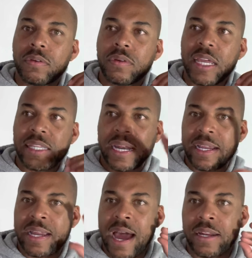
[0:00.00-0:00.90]
And then I
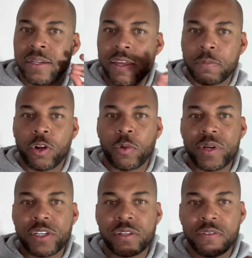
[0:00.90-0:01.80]
got another
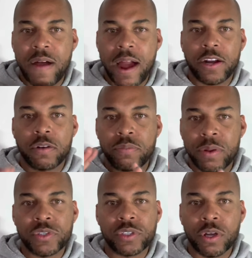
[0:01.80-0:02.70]
premonition of fire and
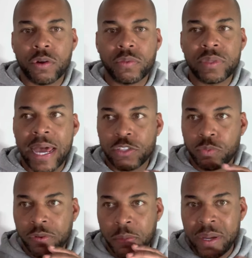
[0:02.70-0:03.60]
brimstone. That is
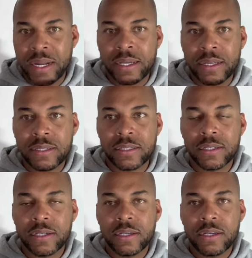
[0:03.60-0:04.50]
where the pit is.
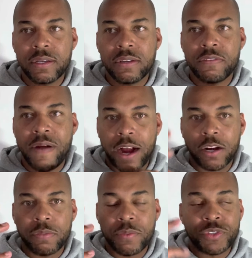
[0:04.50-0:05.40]
Fire
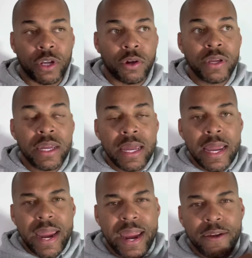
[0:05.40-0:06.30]
and brimstone.
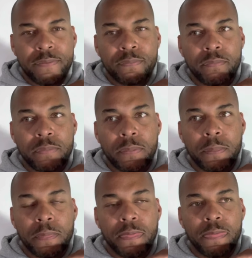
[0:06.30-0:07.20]
And
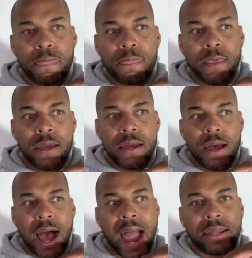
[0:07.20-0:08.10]

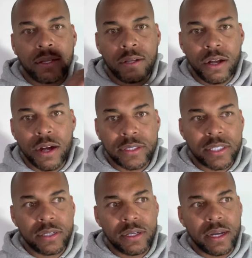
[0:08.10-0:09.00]
I
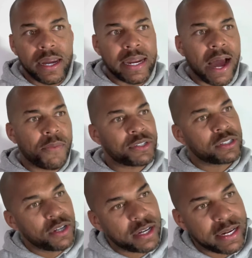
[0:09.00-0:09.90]
looked, and I was
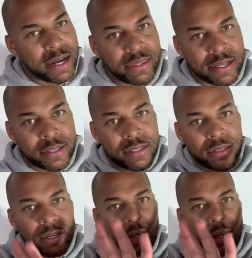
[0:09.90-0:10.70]
looking at this